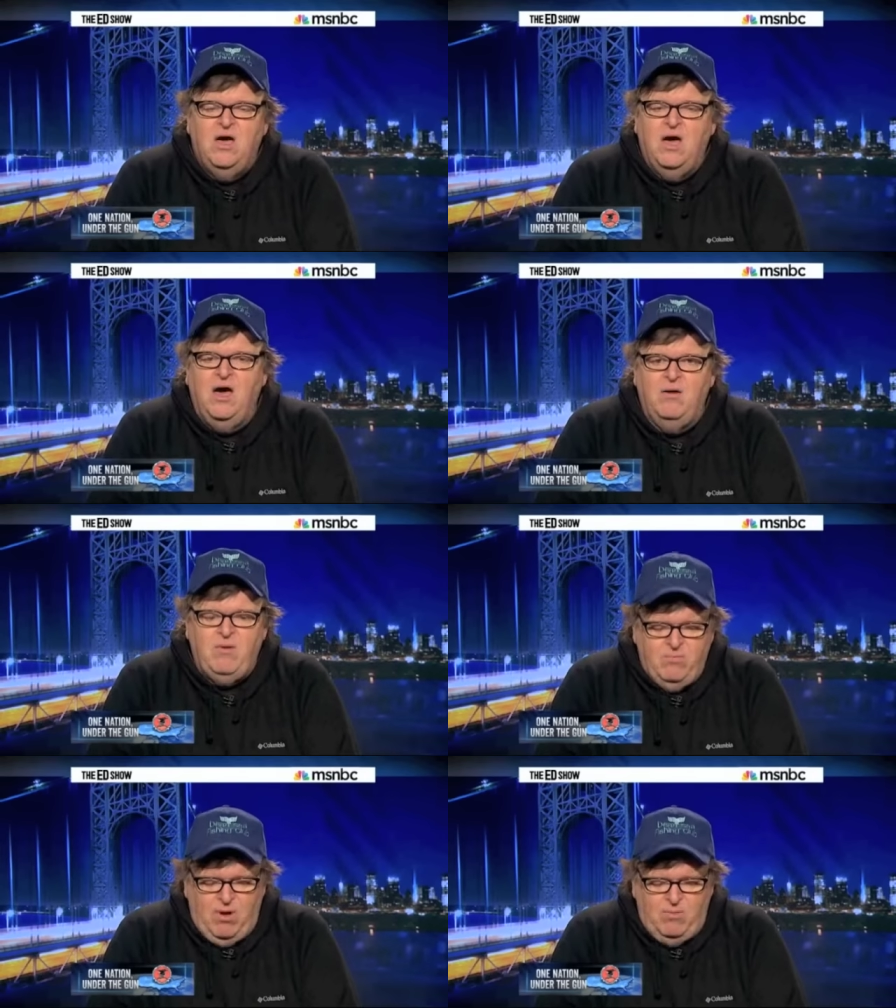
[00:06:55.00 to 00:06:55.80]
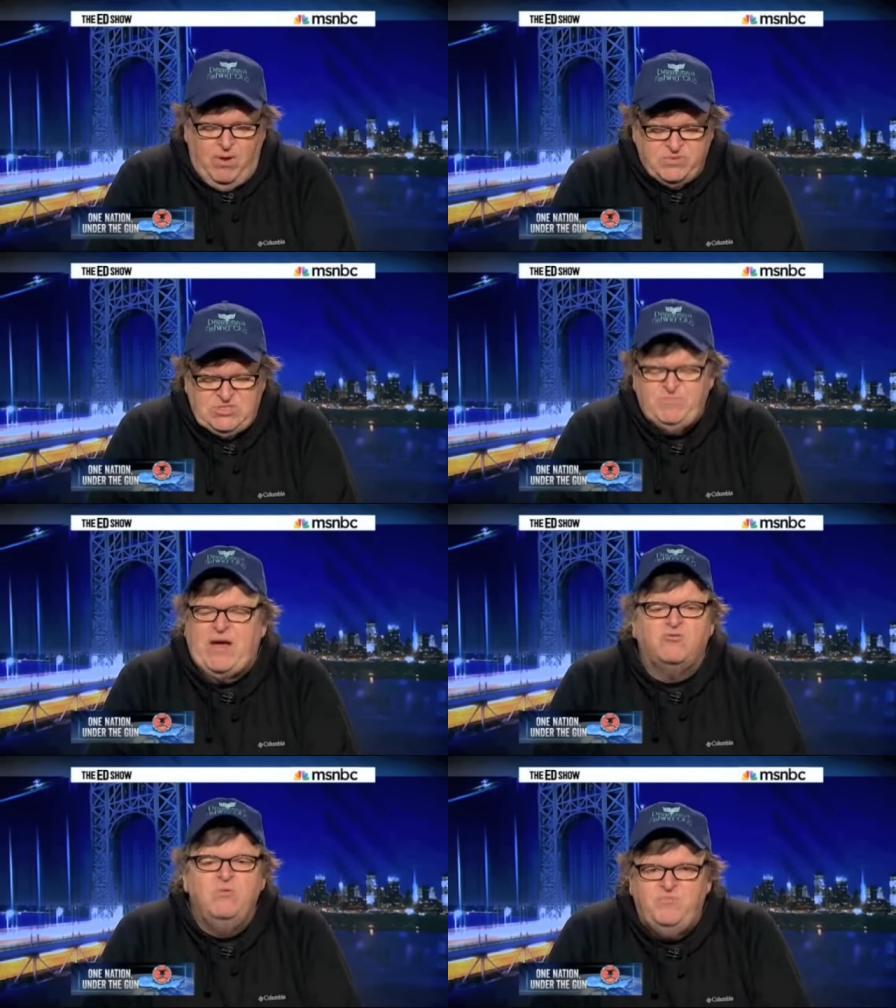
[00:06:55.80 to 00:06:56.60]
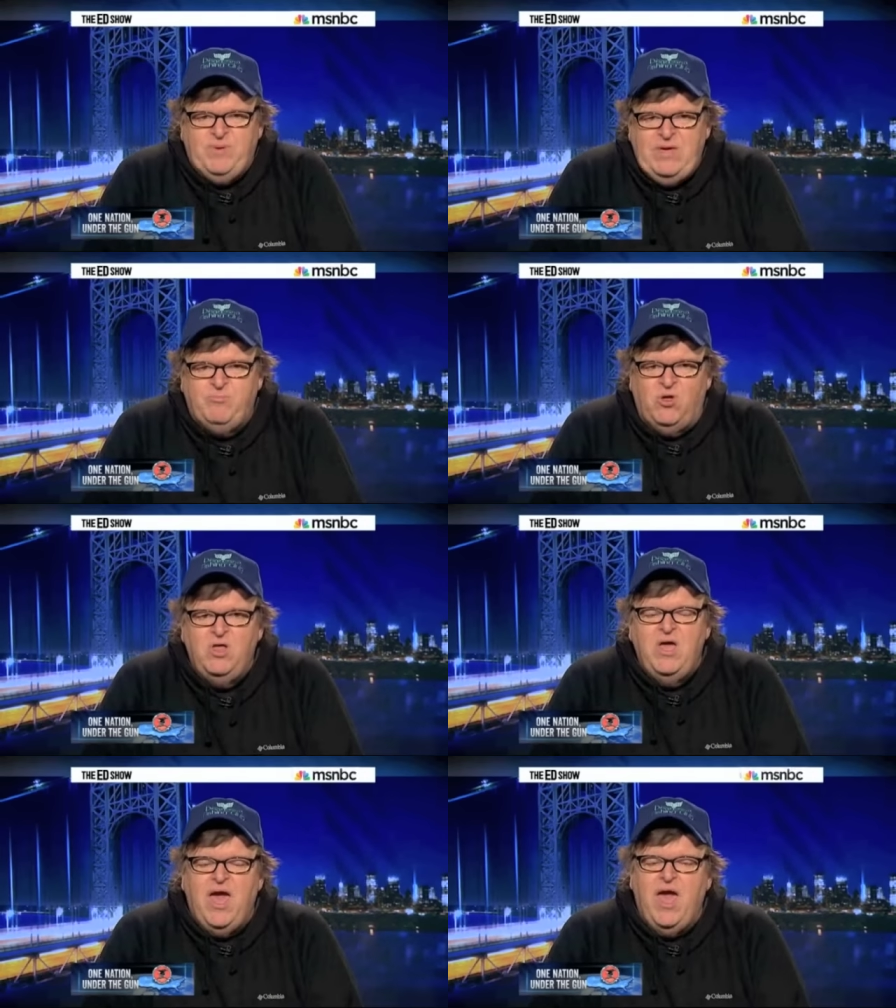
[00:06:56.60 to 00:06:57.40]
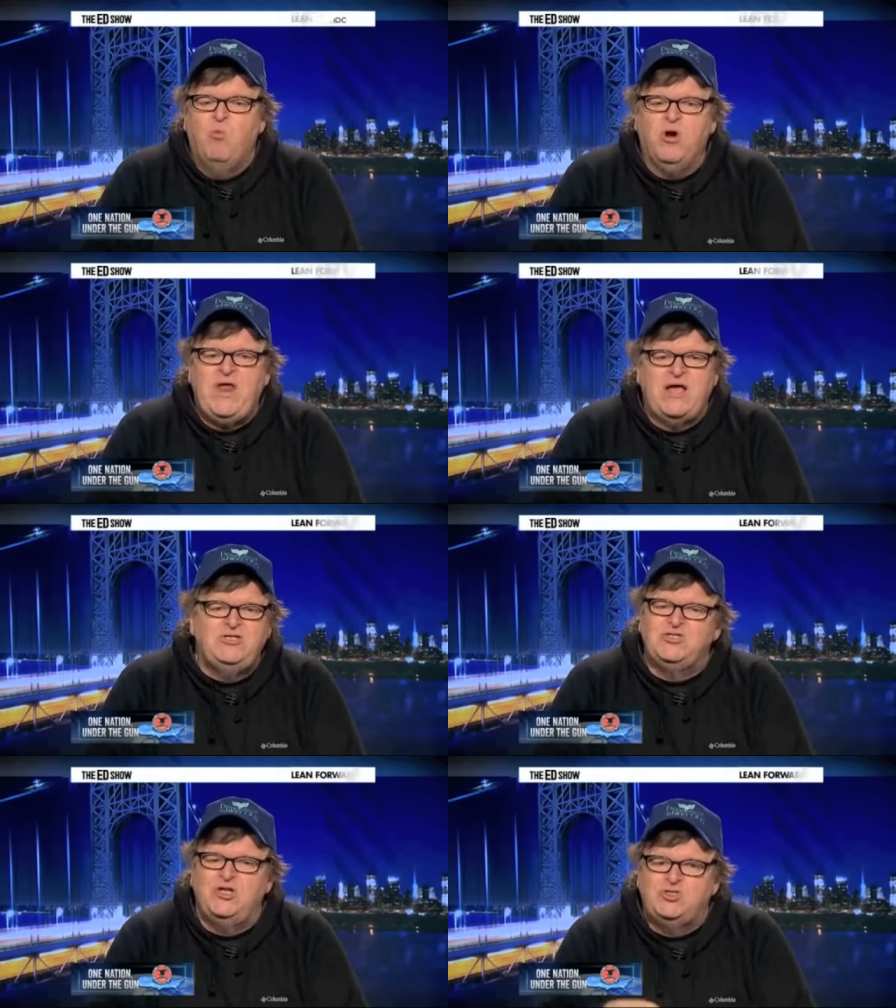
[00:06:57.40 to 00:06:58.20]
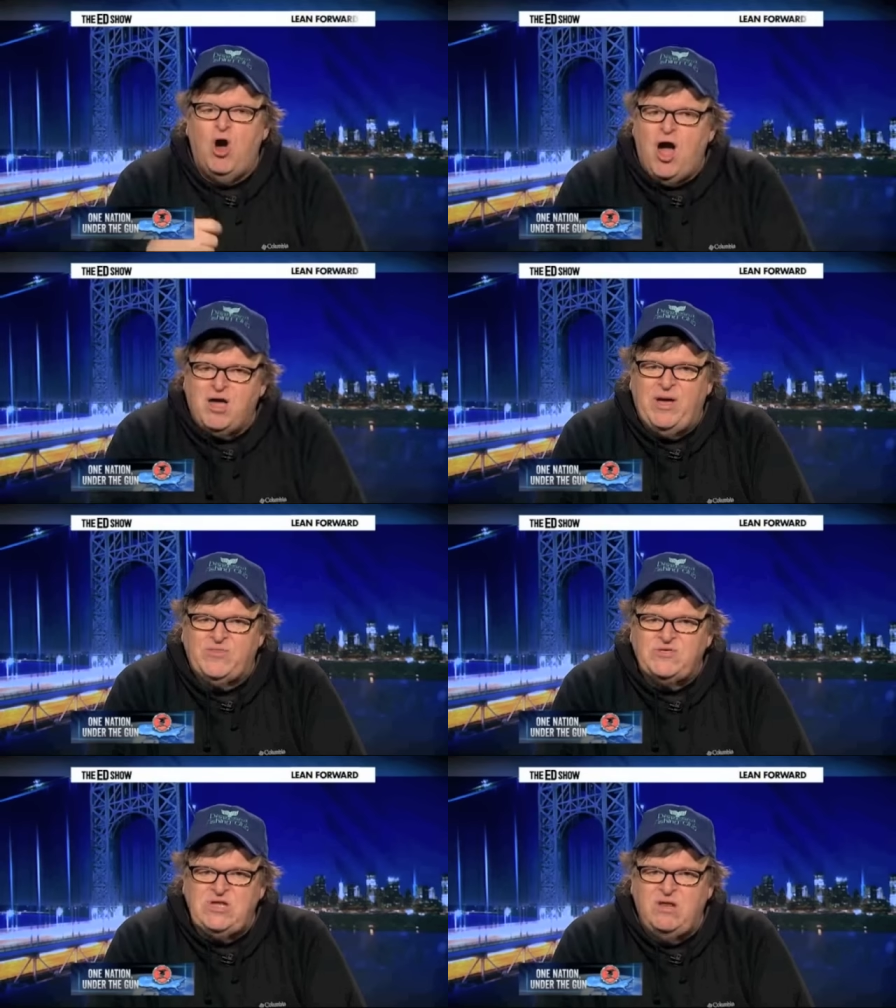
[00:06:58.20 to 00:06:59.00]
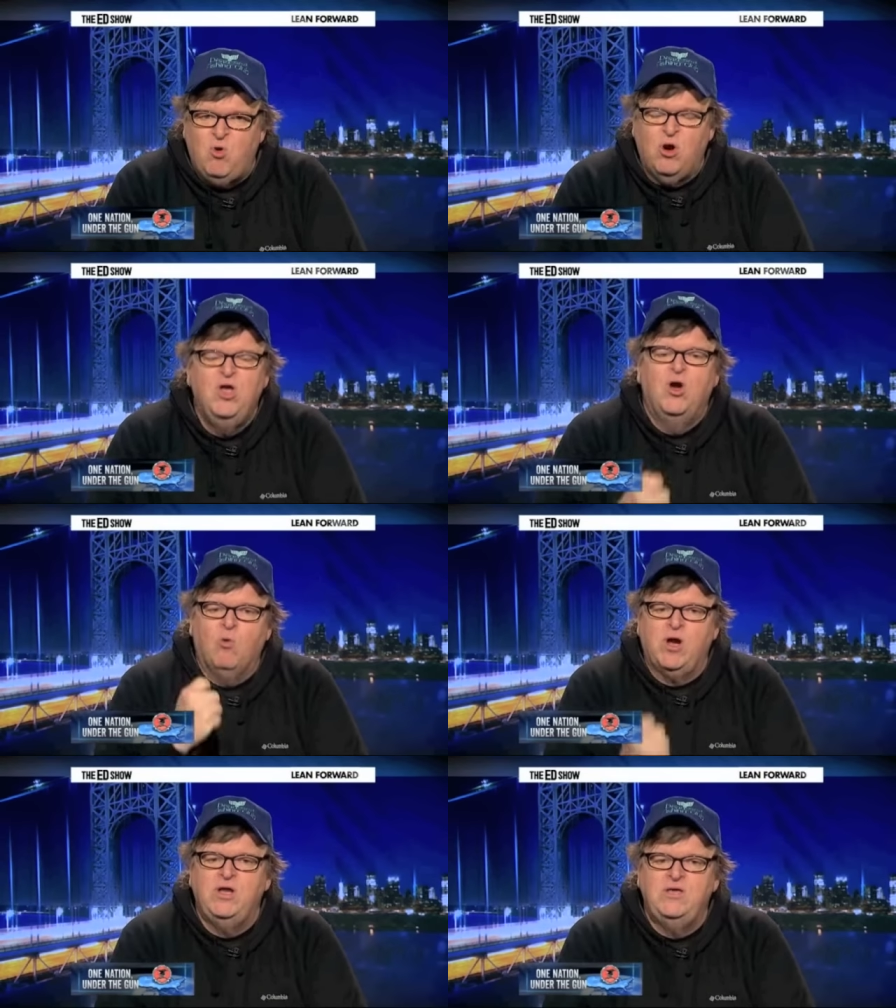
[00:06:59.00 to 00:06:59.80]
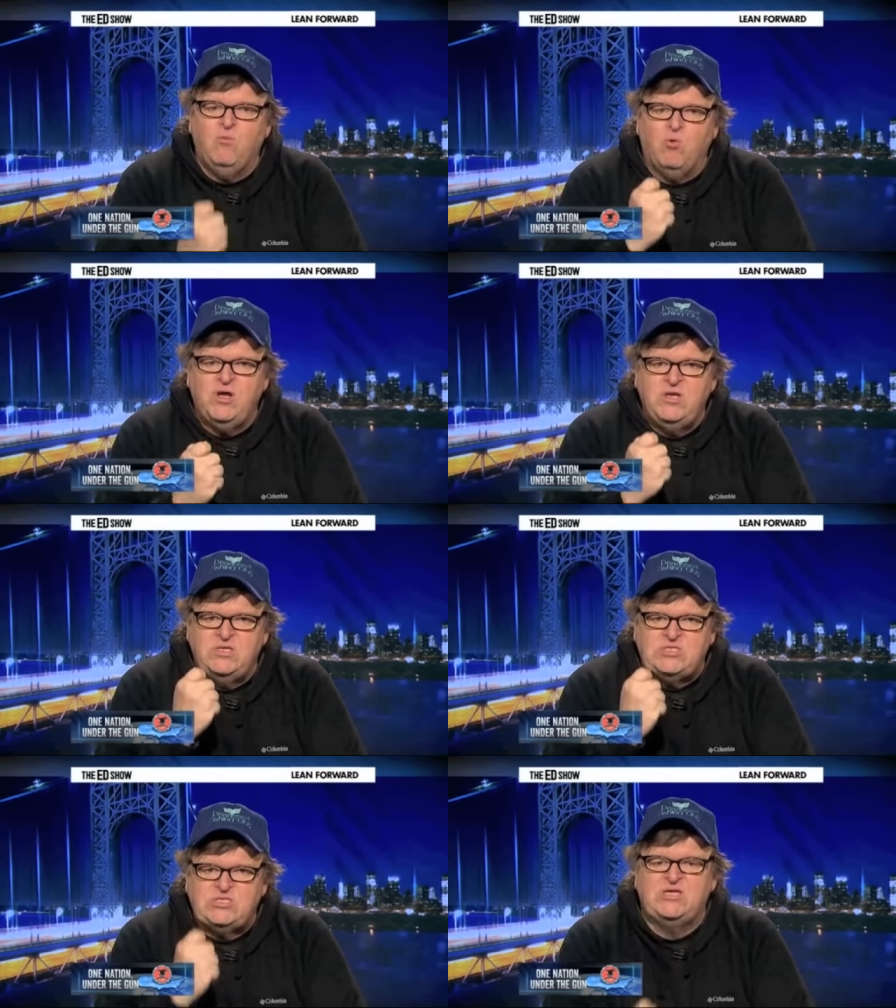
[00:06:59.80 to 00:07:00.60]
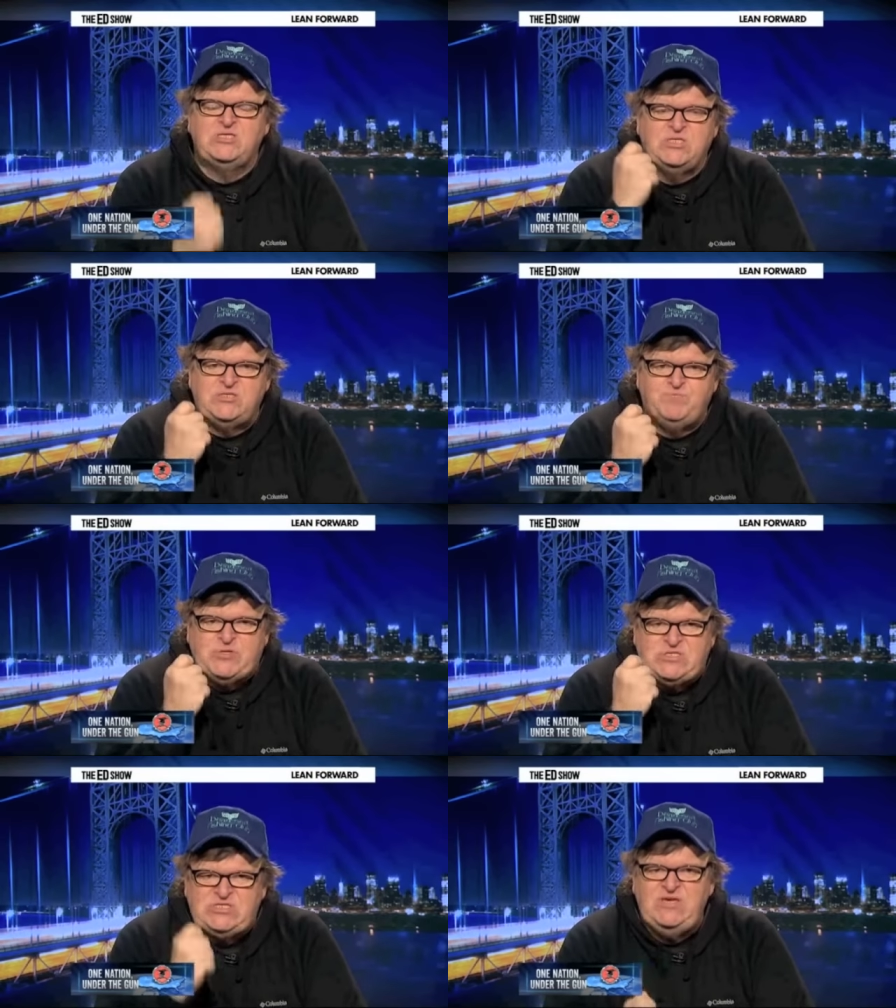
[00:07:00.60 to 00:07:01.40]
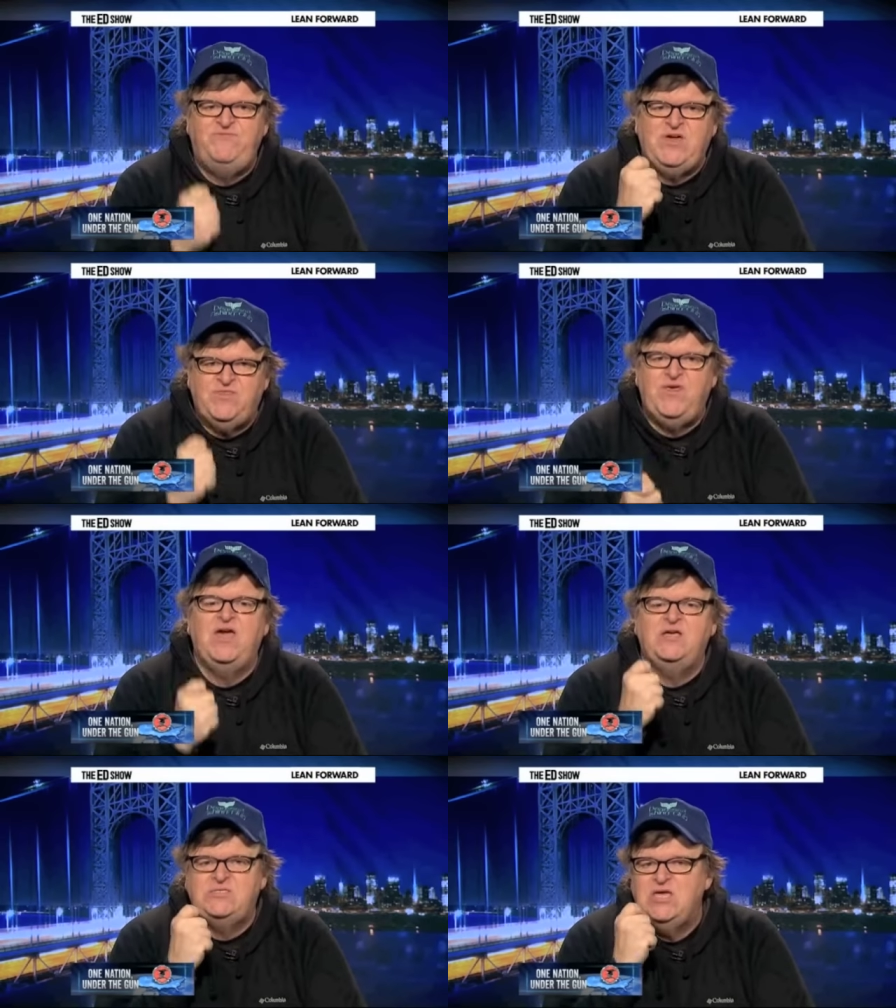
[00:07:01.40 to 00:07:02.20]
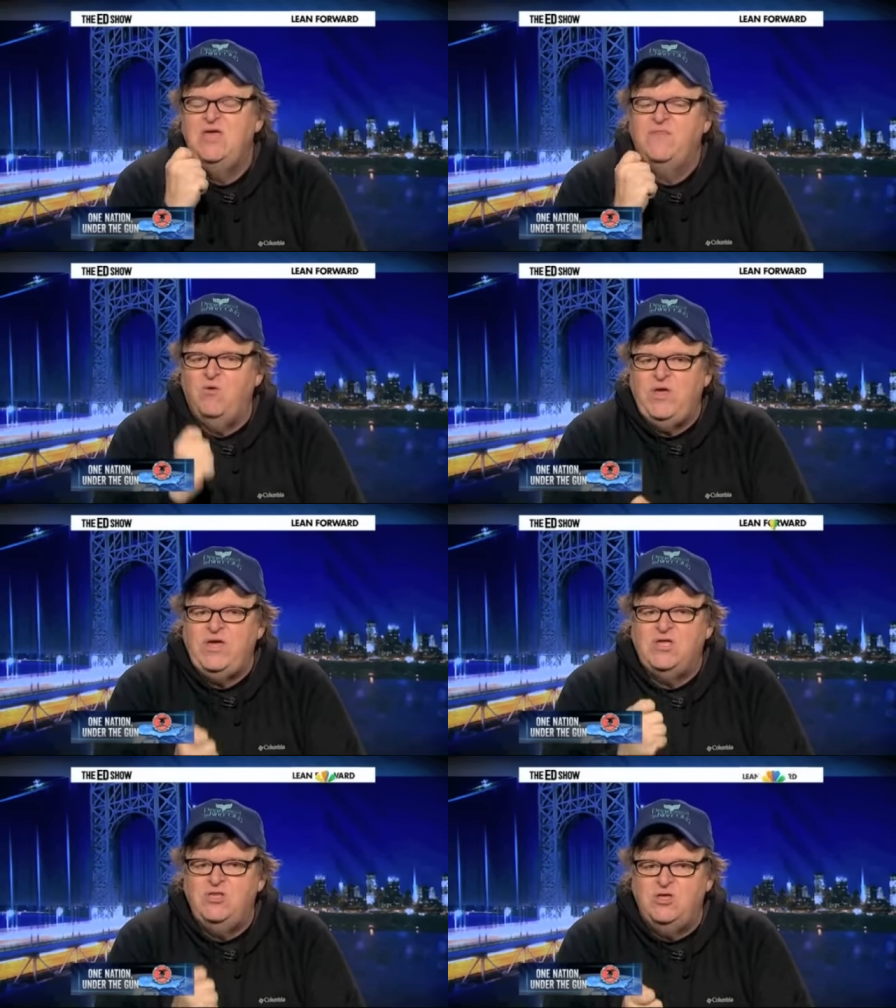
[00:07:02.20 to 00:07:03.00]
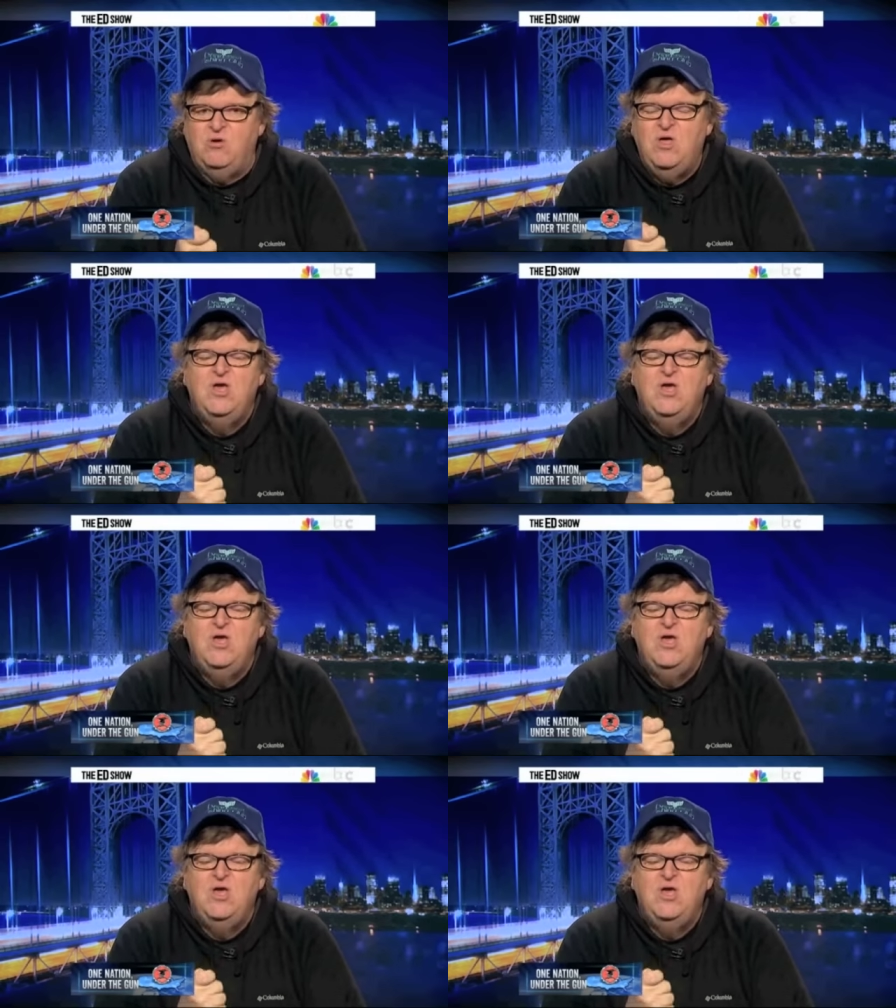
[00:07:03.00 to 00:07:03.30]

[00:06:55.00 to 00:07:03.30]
uh, a spectrum of people, and we're not just going to talk about this anymore. We're going to we're going to discuss the specific things that we can do.